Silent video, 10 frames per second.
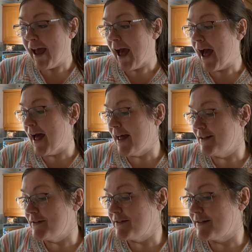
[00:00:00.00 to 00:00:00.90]

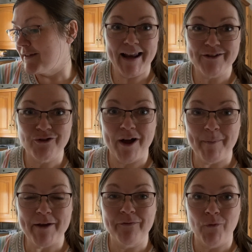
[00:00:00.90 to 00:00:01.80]
And let's try and
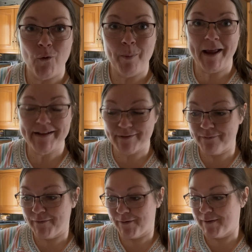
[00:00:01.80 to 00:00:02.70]
make 4 plates of
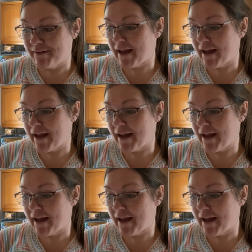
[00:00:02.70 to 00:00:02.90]
food